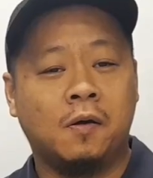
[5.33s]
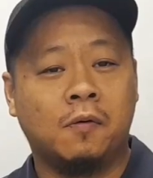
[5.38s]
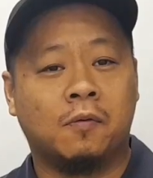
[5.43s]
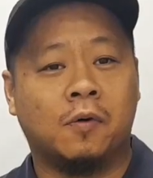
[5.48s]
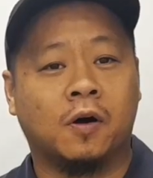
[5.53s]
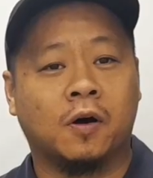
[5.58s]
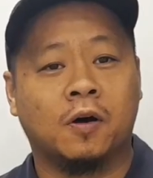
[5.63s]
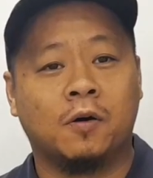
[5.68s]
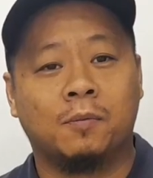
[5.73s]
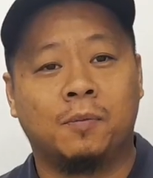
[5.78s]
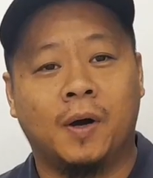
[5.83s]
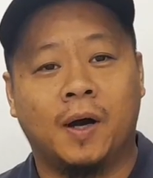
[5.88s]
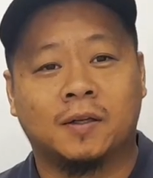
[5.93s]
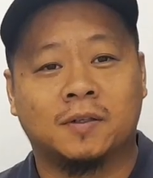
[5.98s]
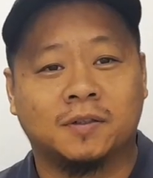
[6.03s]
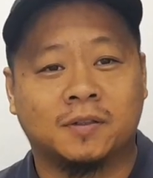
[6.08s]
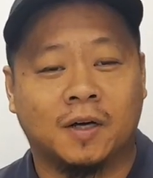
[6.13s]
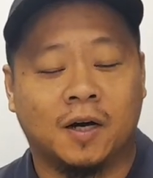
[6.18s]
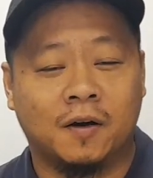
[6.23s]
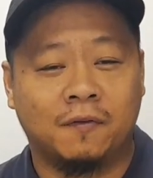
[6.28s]
Welcome back
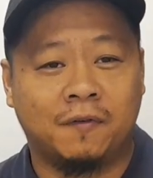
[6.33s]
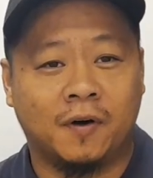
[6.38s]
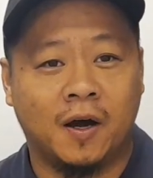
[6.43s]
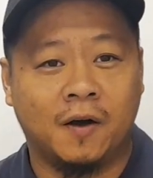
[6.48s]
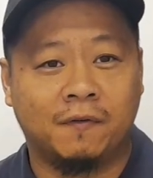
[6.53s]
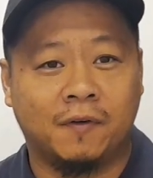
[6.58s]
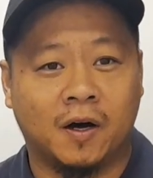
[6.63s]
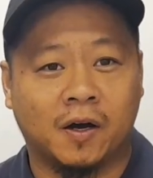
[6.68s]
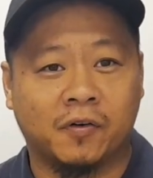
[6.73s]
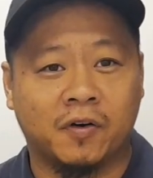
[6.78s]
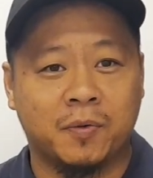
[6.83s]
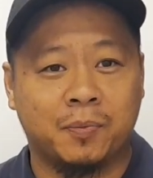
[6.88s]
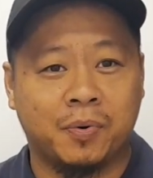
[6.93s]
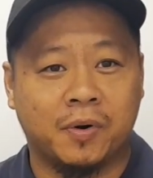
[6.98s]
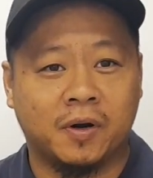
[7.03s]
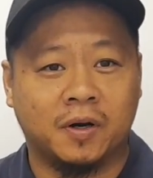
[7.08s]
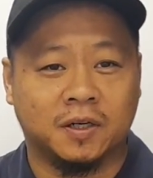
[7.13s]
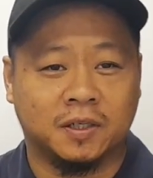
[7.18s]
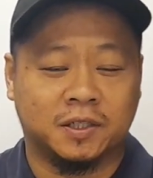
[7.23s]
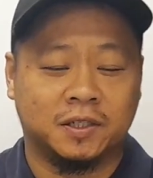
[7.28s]
to Top 5 Auto
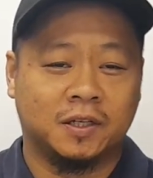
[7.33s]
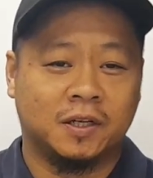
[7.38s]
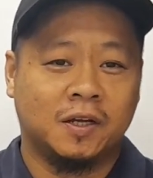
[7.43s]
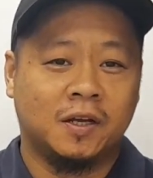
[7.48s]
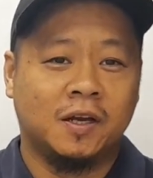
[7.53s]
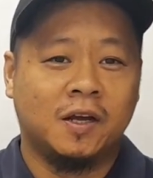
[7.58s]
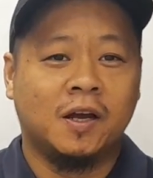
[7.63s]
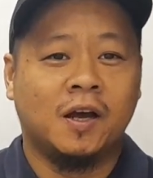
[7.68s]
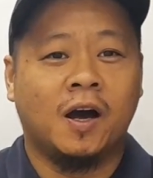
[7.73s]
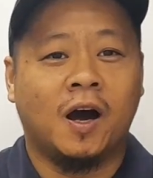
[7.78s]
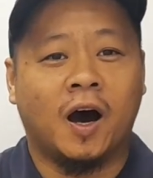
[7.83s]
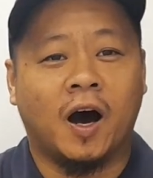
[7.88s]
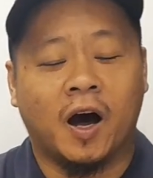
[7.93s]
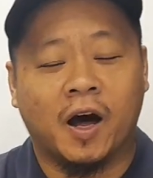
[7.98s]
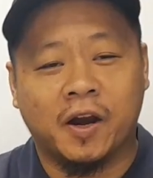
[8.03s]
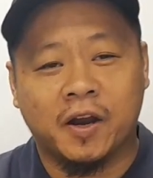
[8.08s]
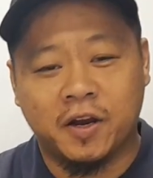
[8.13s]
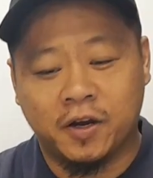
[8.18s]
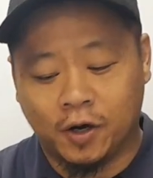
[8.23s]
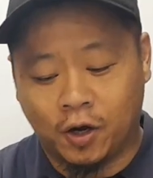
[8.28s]
Repairs.
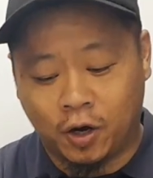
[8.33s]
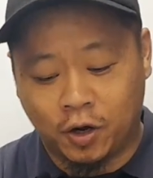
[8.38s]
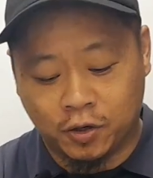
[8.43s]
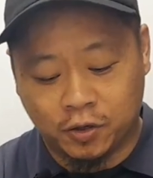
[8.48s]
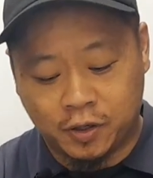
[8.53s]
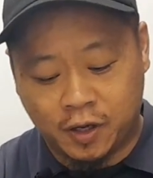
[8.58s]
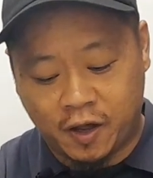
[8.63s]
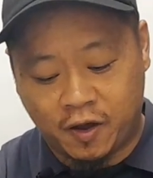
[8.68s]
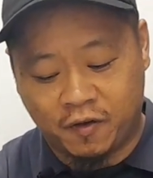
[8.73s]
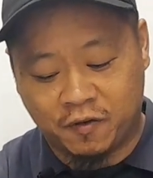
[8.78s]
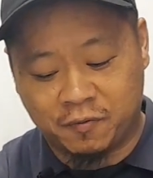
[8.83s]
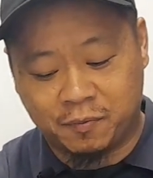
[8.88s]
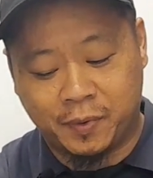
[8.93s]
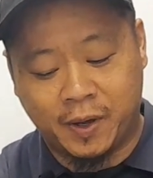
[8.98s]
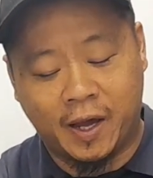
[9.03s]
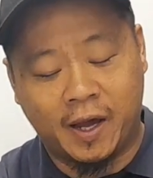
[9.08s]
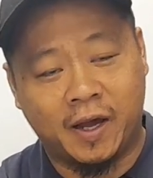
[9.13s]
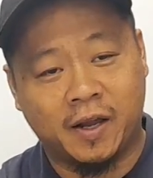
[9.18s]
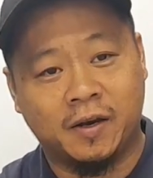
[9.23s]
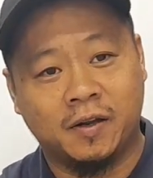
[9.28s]
How do you know you have a
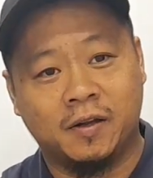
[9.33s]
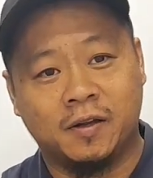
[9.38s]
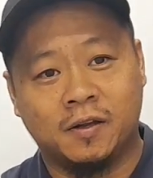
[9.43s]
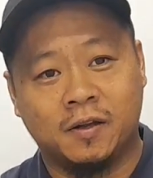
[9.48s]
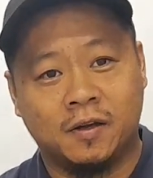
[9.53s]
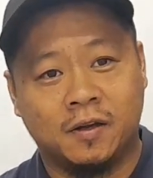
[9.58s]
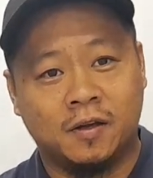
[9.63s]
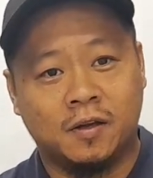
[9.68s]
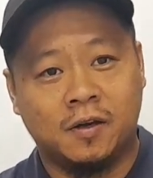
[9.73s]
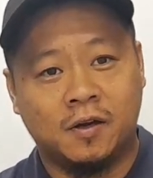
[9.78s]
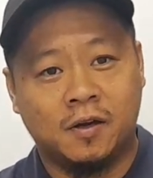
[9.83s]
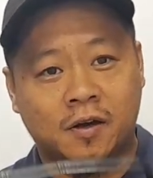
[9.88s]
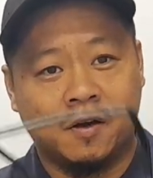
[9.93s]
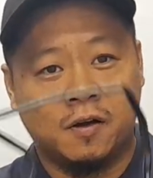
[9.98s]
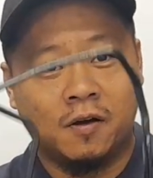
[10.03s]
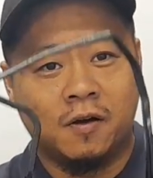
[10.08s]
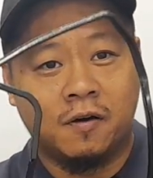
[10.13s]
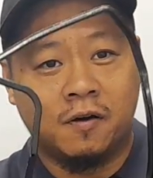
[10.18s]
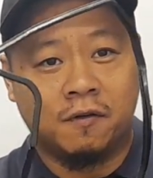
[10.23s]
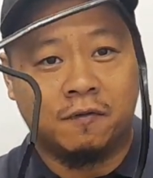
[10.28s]
bad
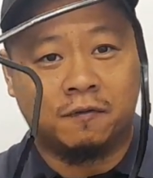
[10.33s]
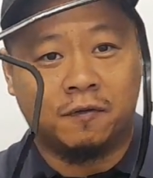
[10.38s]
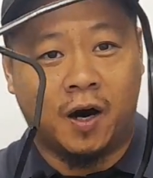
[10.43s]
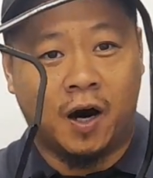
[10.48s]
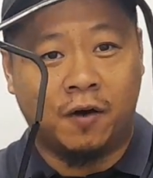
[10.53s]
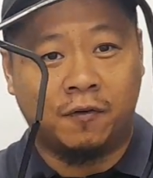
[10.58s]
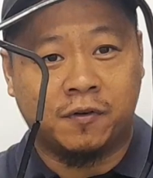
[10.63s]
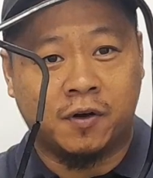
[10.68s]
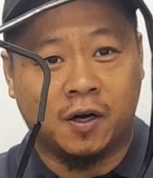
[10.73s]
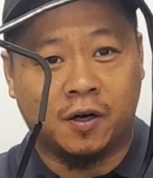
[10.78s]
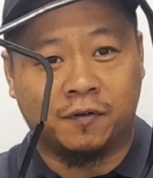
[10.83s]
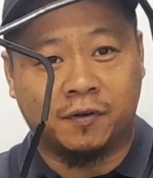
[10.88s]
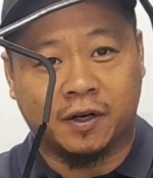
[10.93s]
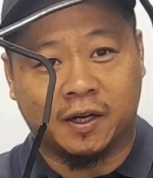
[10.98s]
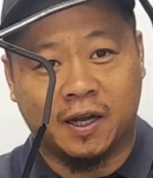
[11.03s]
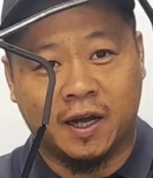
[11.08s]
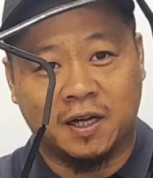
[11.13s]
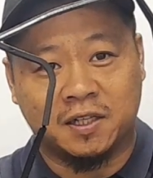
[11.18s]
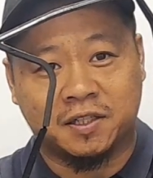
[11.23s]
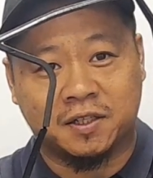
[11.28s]
valve cover
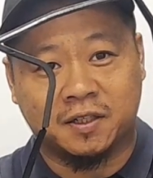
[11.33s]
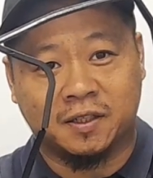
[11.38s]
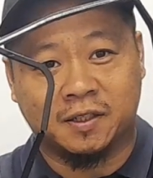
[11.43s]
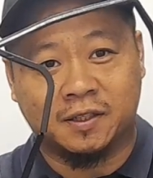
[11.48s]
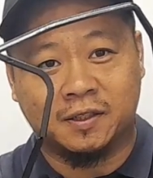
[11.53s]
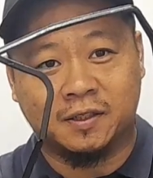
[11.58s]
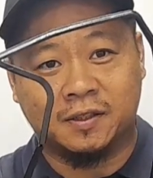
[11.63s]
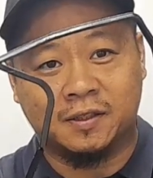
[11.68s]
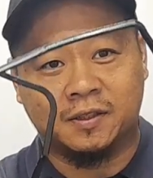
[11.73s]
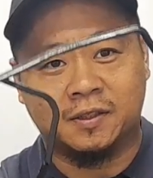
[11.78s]
gasket?